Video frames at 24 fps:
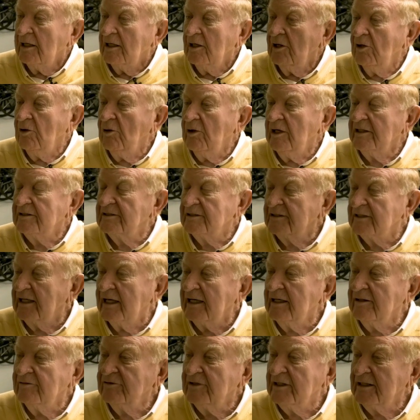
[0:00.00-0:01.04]
who had
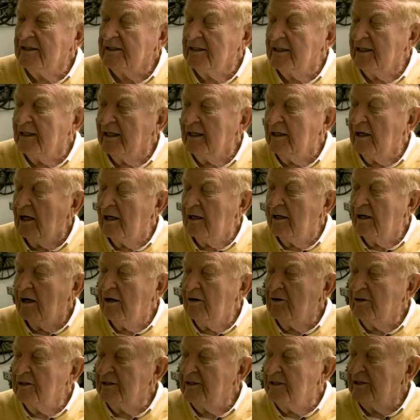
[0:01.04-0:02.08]
saved it uh,
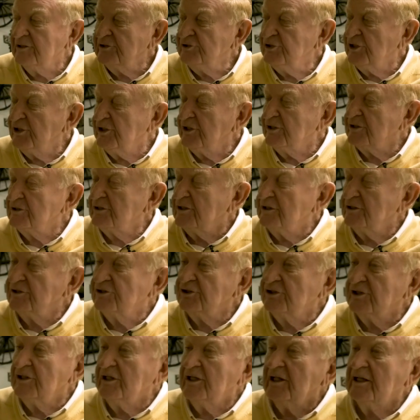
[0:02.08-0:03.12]
all of these years, and
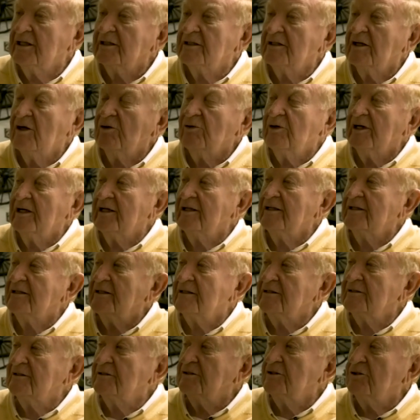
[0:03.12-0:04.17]
she had donated
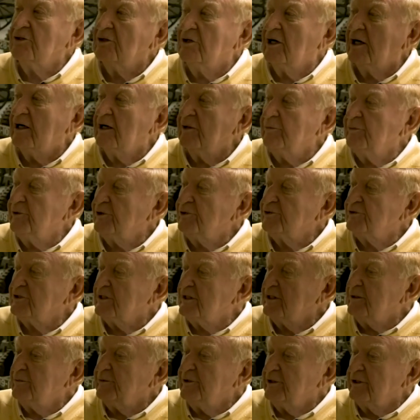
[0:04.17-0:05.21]
it to our
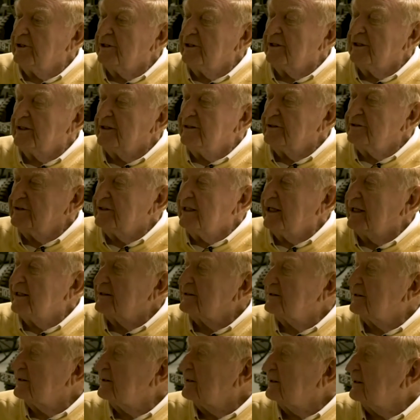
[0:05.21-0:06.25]
museum here in
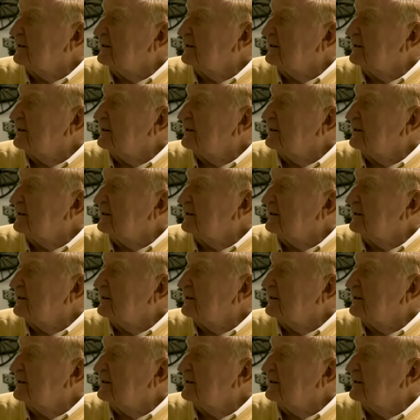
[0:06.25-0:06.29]
Jackson.